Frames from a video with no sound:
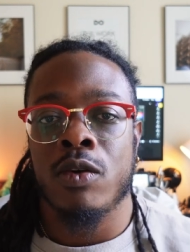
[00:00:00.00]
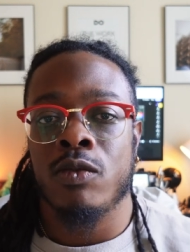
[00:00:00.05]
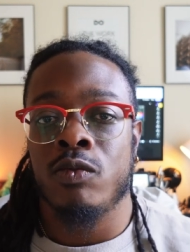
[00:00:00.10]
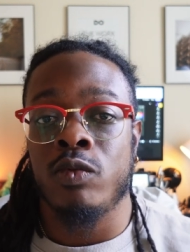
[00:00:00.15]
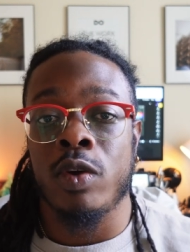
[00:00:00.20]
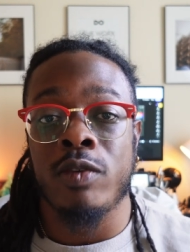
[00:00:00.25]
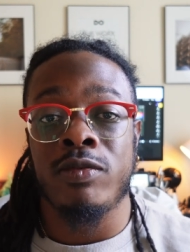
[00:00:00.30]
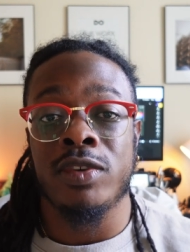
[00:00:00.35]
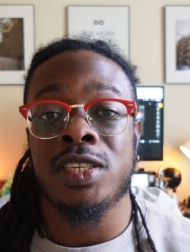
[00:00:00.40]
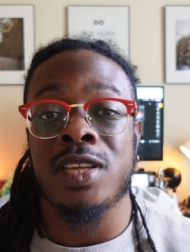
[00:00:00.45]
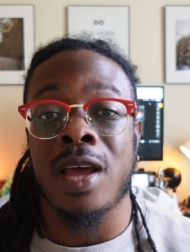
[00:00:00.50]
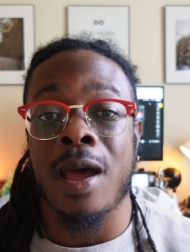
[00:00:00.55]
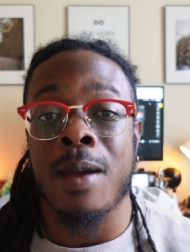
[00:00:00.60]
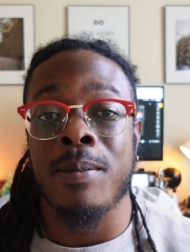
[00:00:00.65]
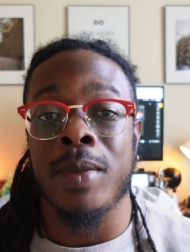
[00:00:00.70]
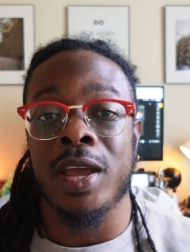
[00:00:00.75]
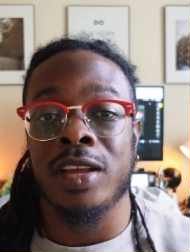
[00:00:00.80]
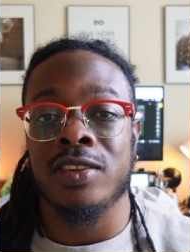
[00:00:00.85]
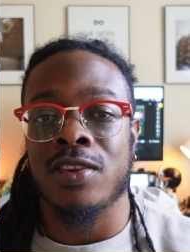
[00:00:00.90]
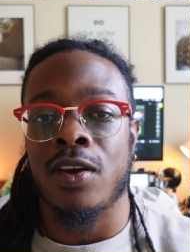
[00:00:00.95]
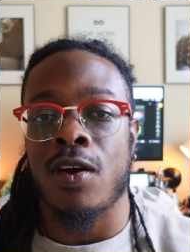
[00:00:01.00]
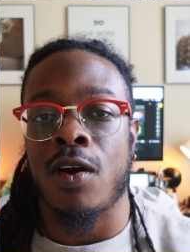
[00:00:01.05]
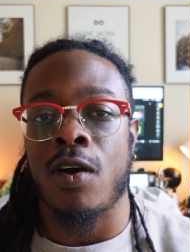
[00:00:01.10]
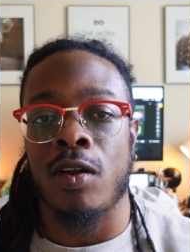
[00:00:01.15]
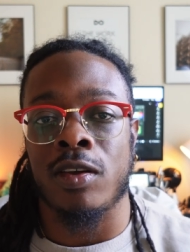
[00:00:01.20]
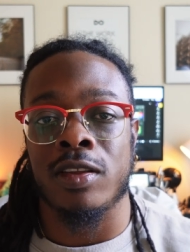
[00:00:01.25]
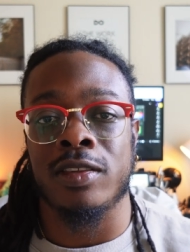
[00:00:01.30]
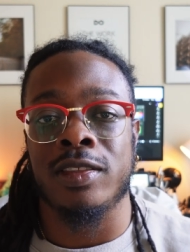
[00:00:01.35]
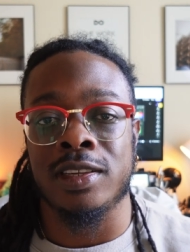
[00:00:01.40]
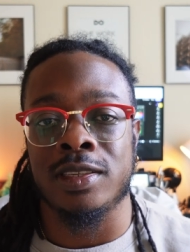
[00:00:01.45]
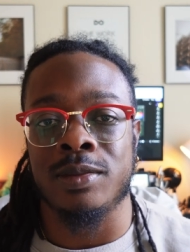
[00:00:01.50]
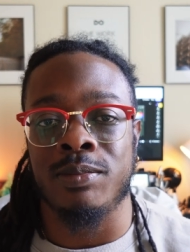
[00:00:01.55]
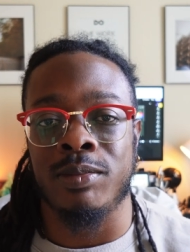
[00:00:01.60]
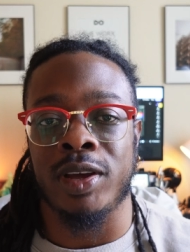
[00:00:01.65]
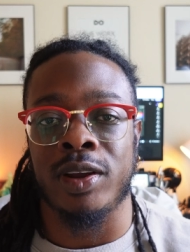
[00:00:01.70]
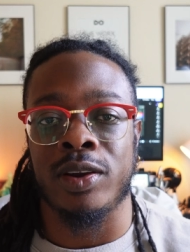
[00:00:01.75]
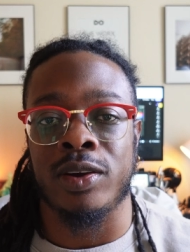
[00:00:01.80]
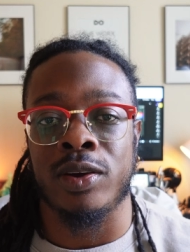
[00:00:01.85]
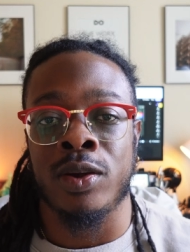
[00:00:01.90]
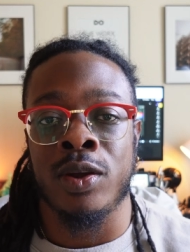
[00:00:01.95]
Riverside makes all of this
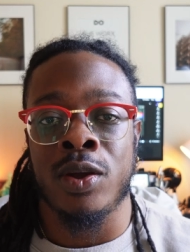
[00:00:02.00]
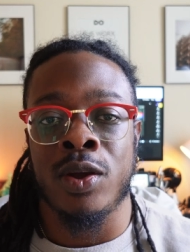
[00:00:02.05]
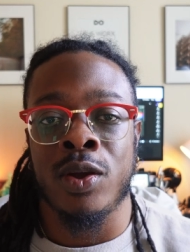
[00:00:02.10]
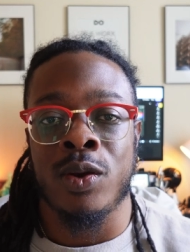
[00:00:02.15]
better